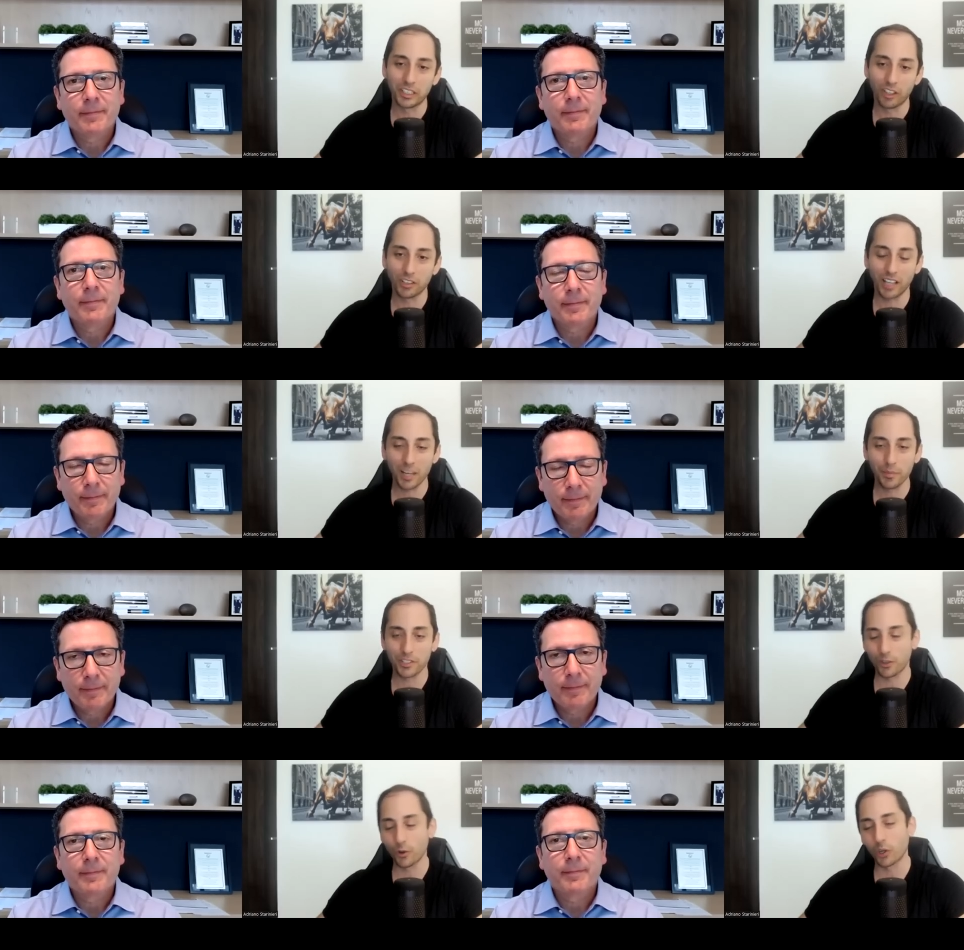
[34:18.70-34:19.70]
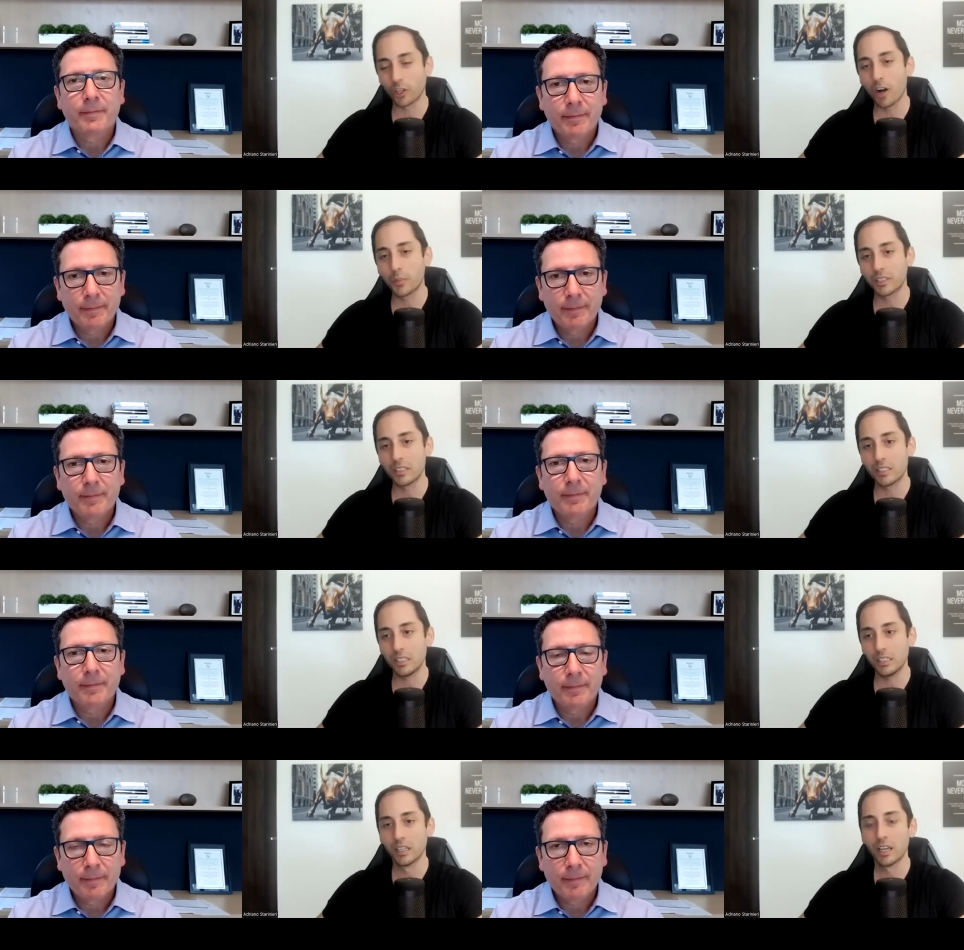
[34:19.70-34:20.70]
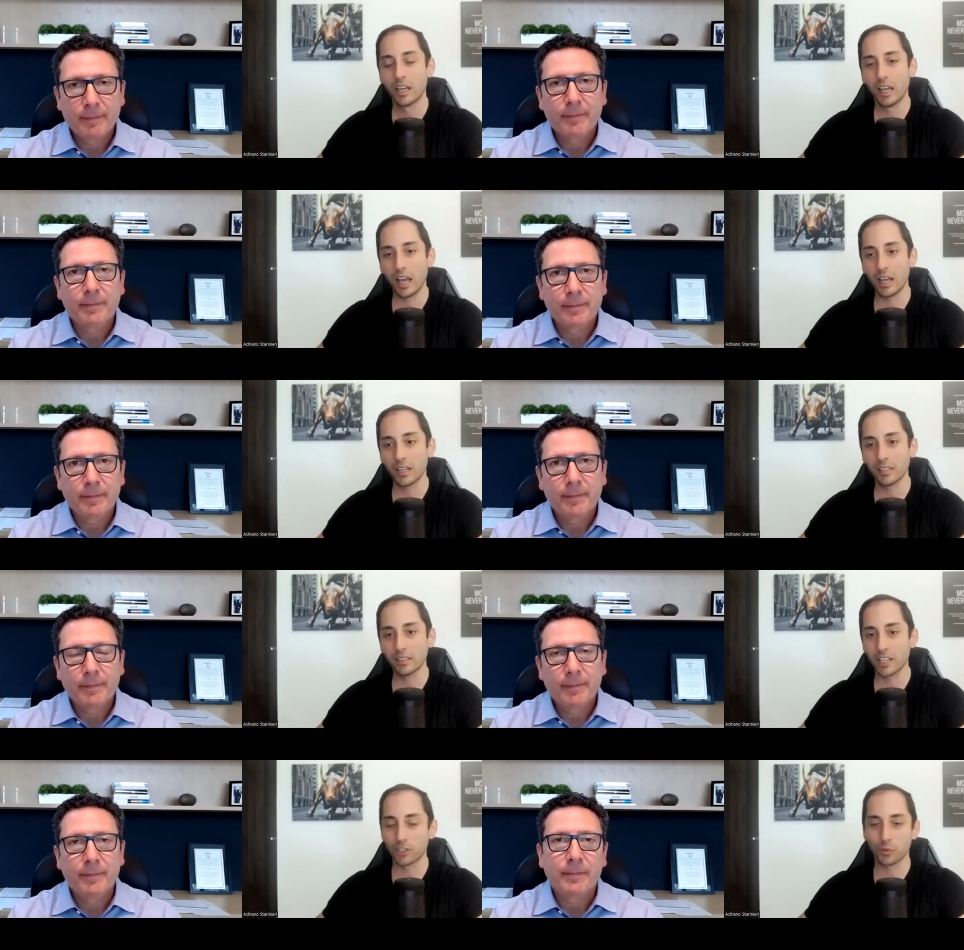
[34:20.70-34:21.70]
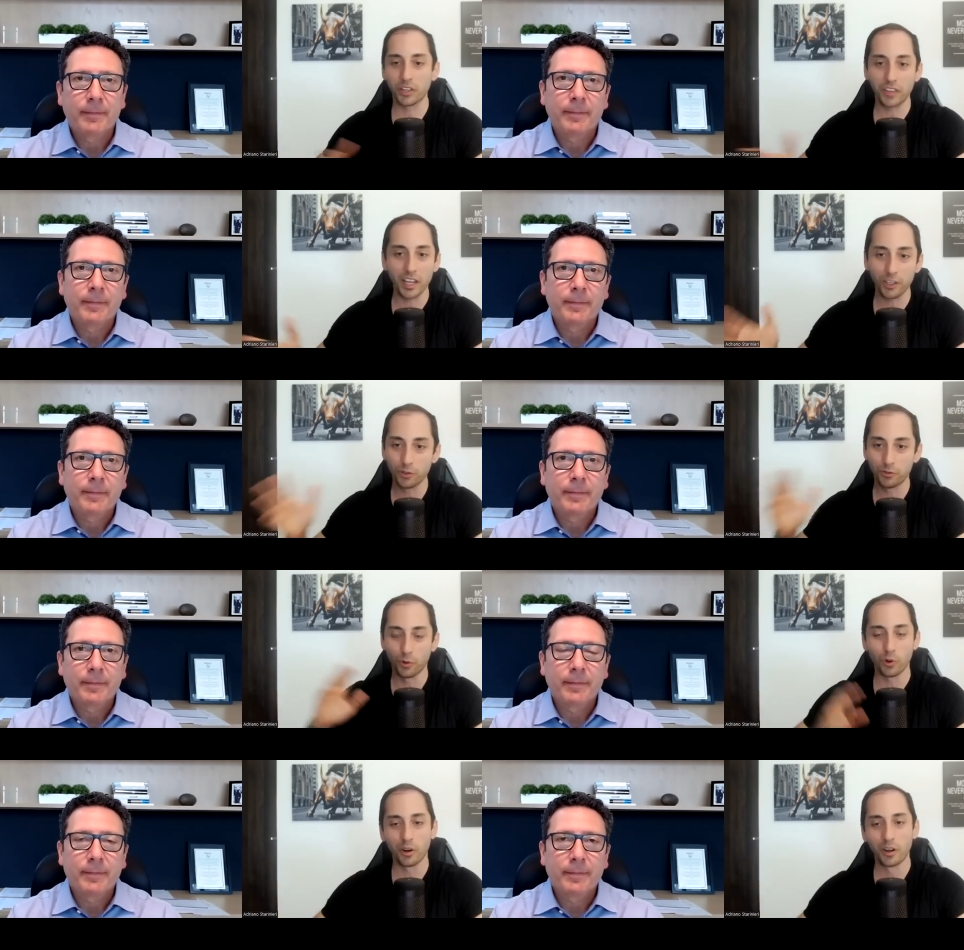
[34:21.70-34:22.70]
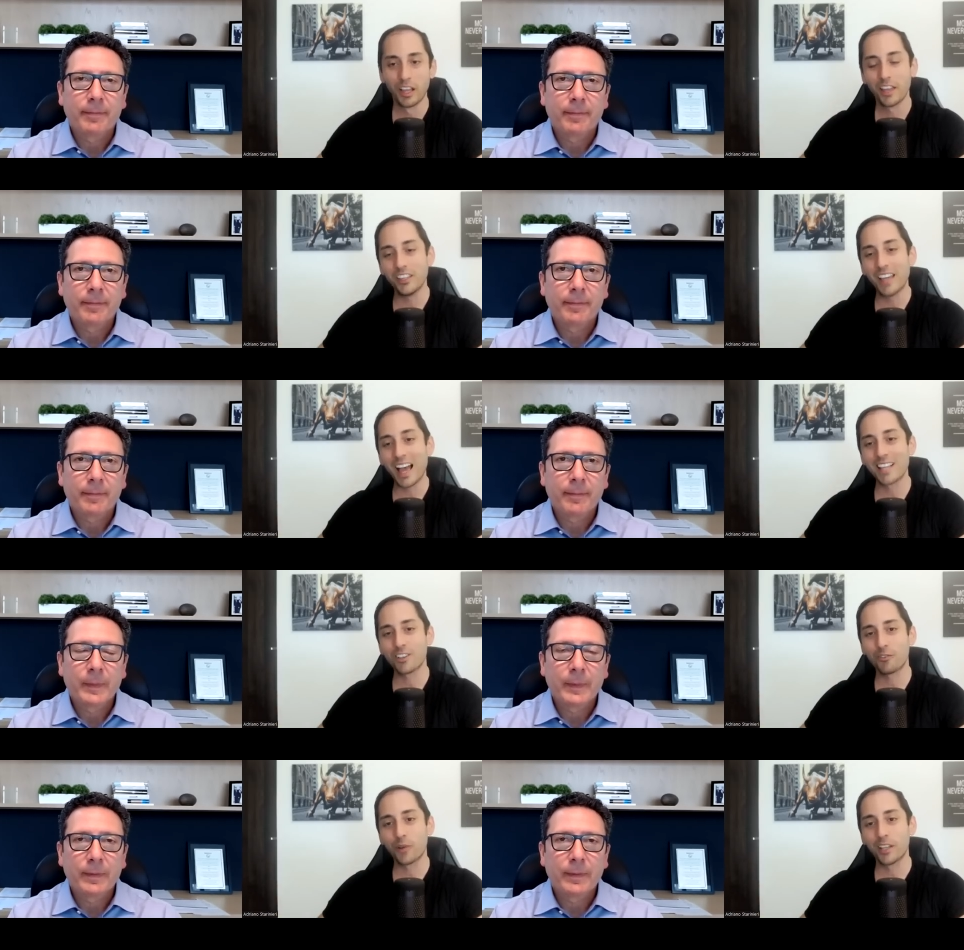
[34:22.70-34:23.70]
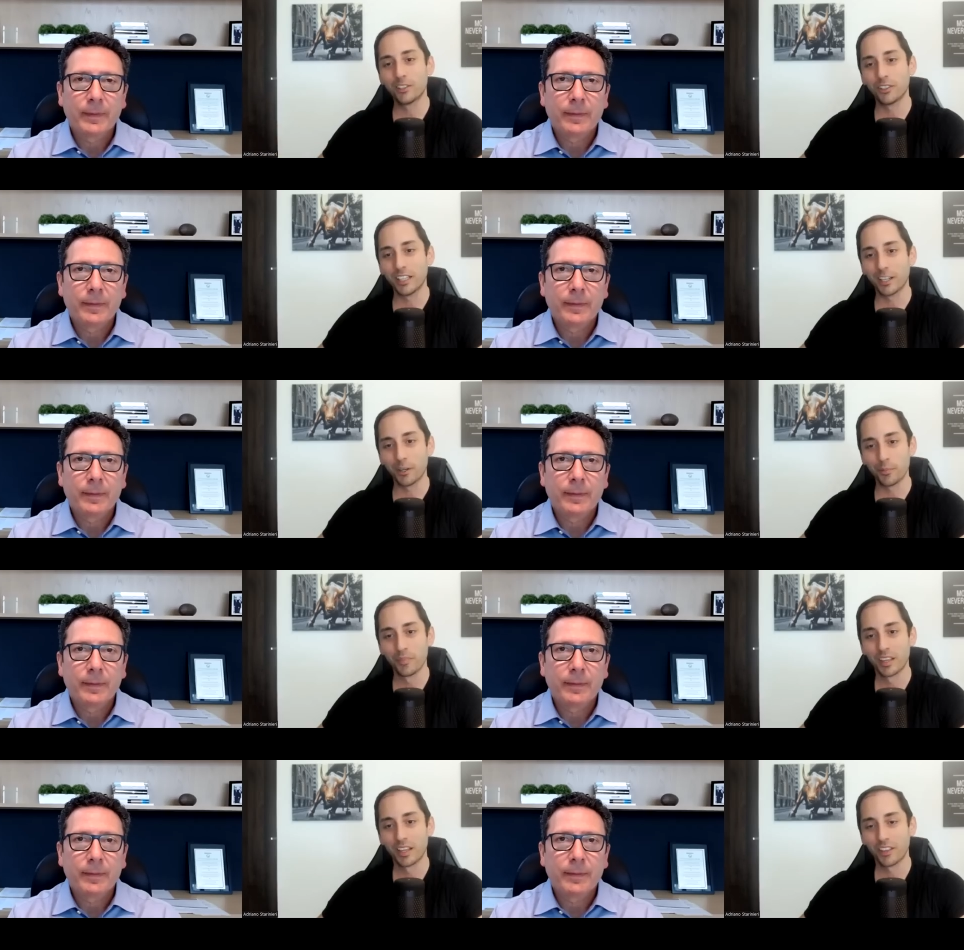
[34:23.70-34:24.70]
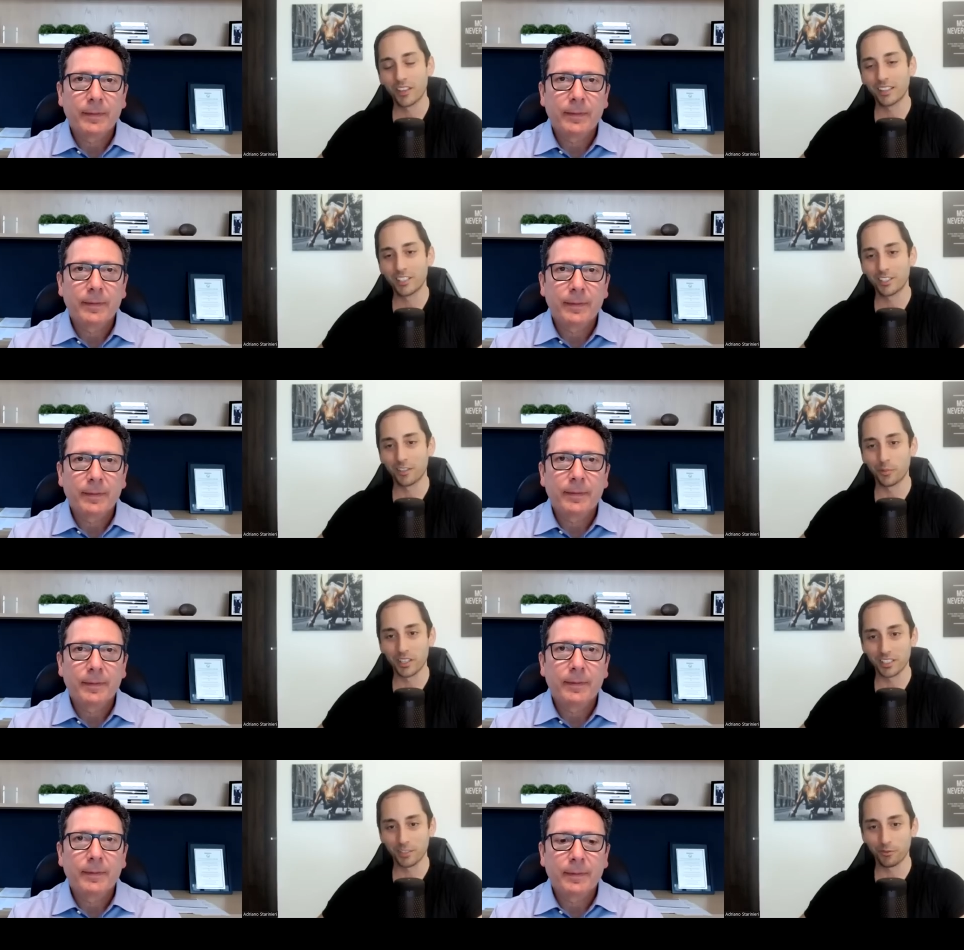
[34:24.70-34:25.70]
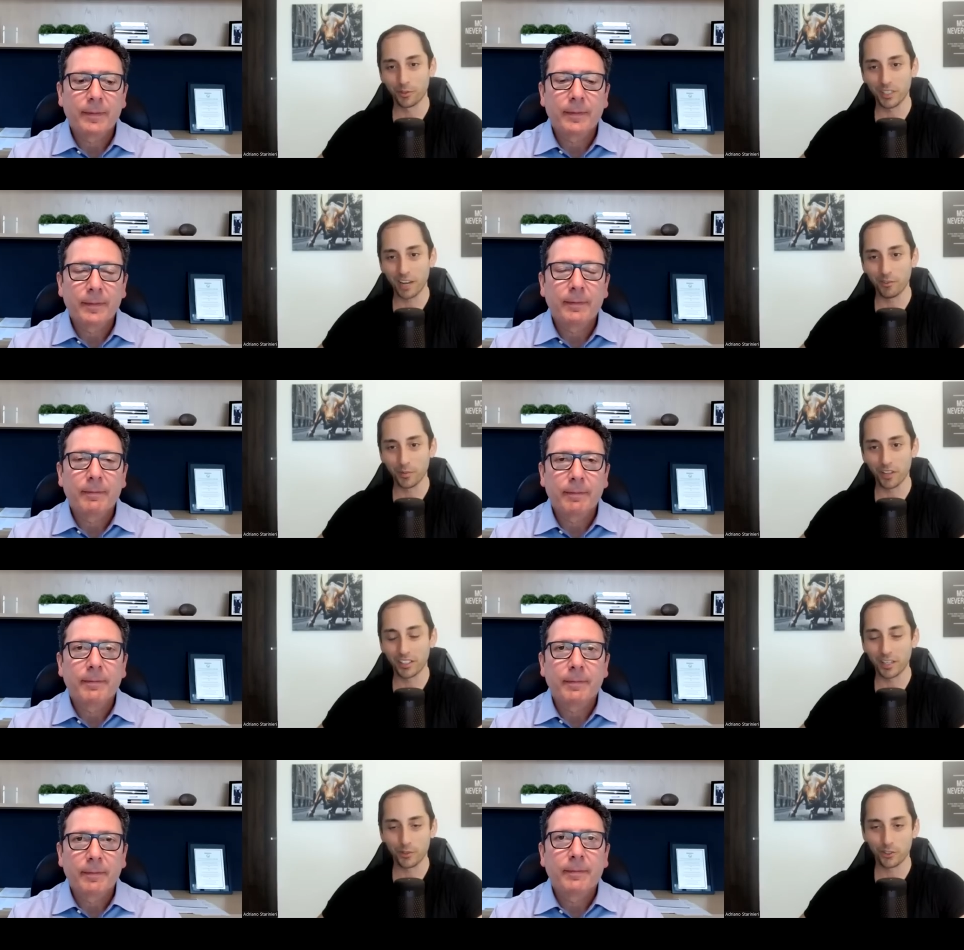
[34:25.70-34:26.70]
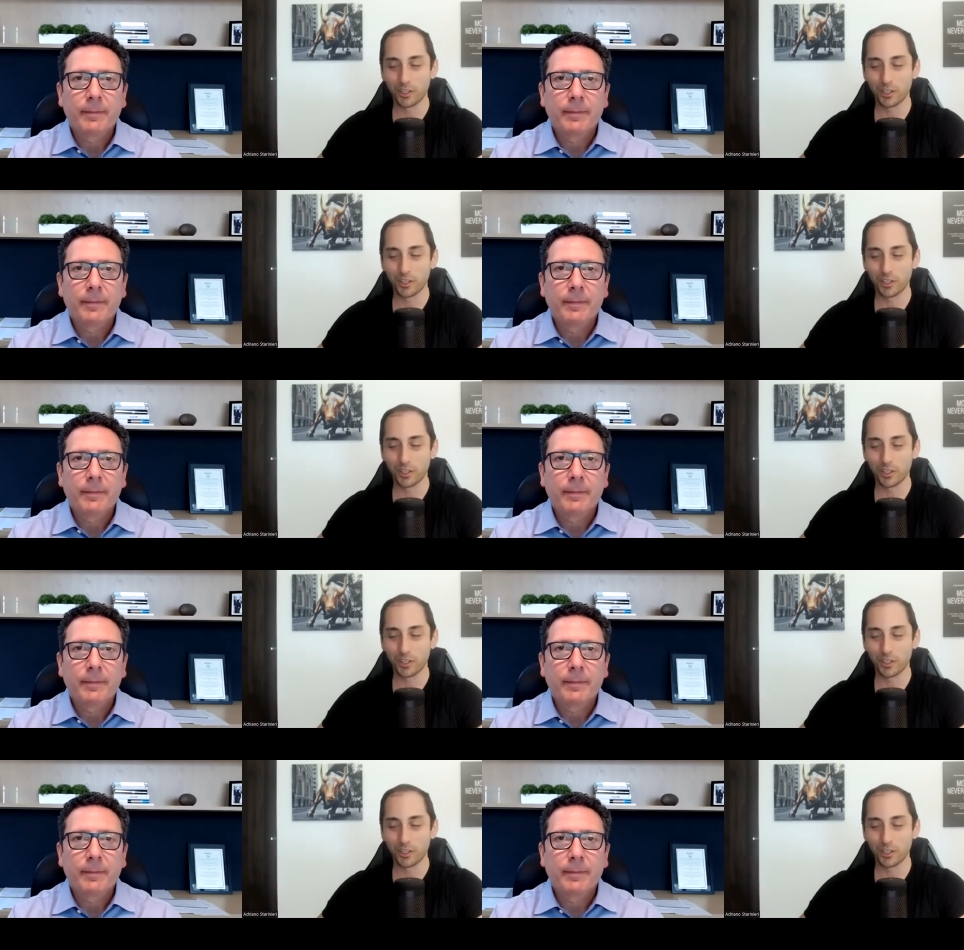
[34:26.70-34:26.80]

Speaker 1: long time. It's a core competency. And I just want to thank you for the hands off rental income that this stuff brings in for me every month. And I'm sure